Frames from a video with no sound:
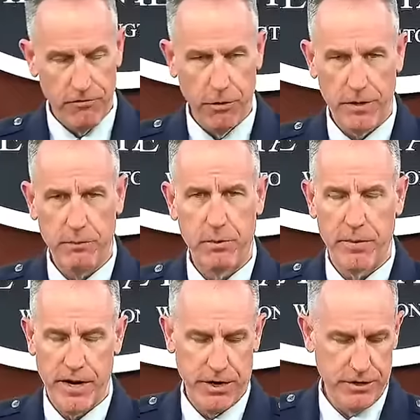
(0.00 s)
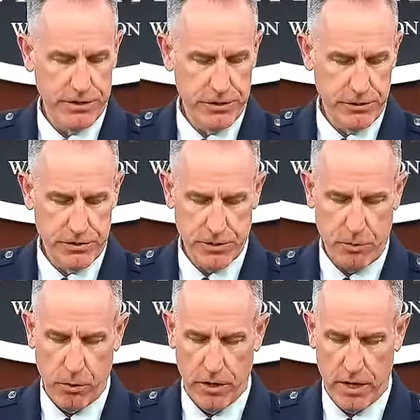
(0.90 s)
fully prepared to
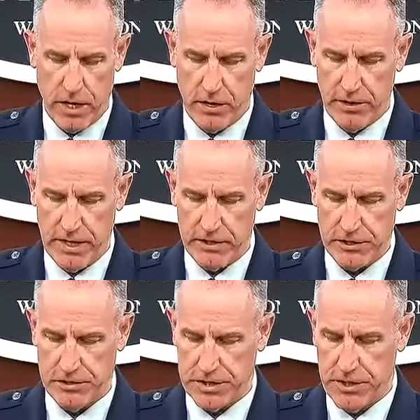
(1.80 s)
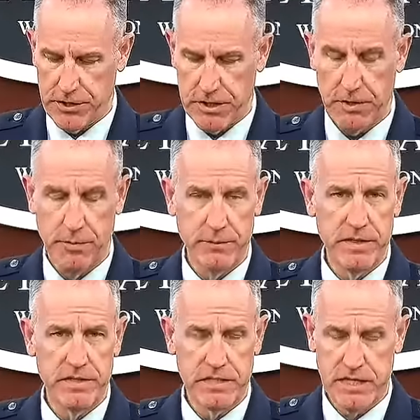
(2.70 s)
support our national security
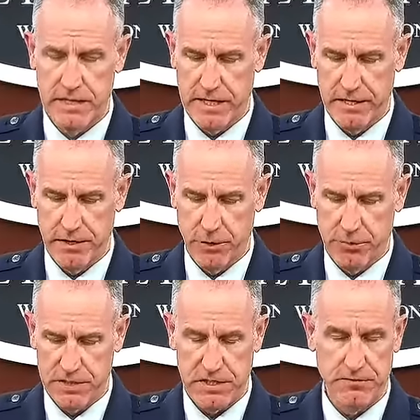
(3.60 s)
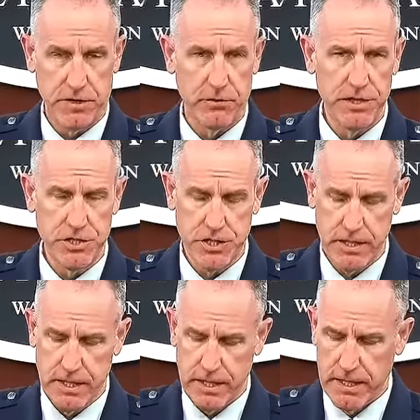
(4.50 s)
commitments in the Indo-Pacific region.
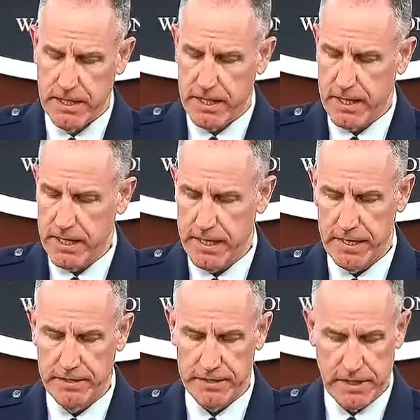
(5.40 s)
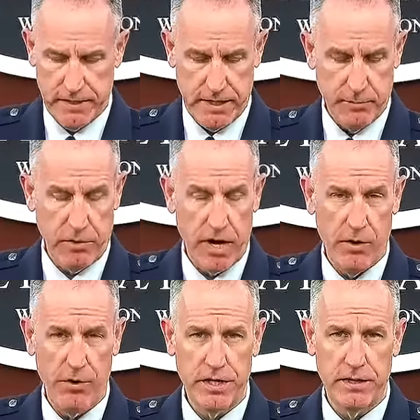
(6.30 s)
It is the
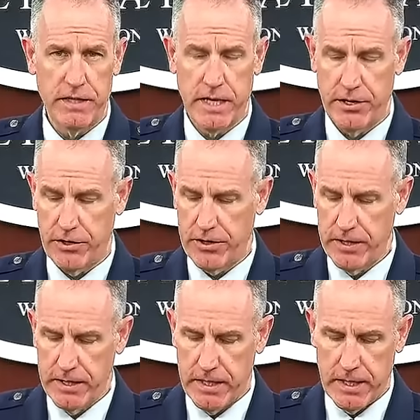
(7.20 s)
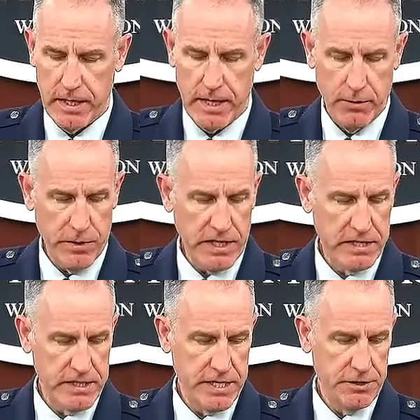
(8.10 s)
priority theater, and we
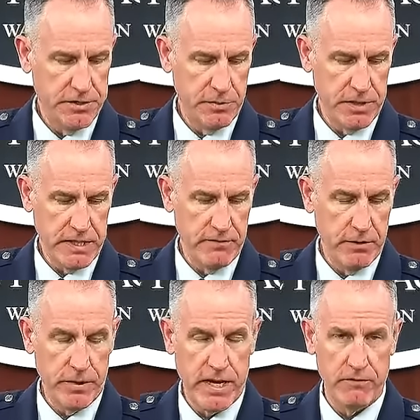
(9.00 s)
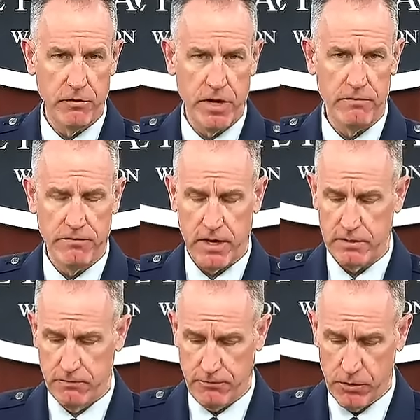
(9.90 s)
continue to believe that we have the right
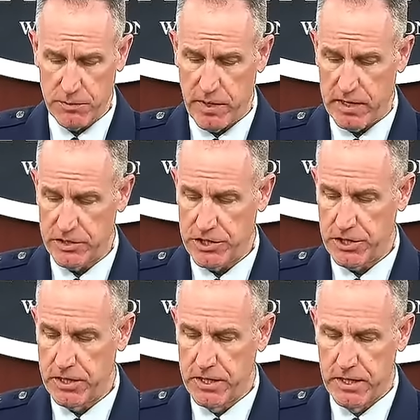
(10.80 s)
force posture